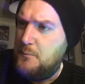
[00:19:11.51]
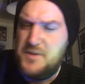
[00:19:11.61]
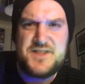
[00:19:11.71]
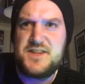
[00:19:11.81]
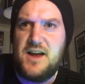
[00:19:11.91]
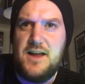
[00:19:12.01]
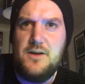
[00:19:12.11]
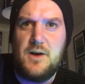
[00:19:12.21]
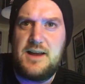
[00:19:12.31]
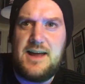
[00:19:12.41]
This guy,
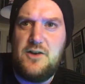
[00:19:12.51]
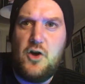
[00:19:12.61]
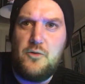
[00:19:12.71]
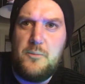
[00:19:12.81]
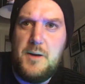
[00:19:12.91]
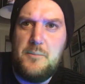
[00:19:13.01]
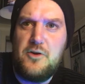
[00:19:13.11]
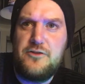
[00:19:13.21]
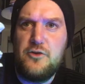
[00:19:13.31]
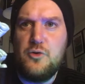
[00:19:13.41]
I cannot remember
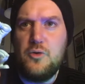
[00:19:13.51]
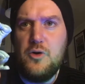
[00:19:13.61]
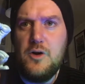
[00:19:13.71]
at all.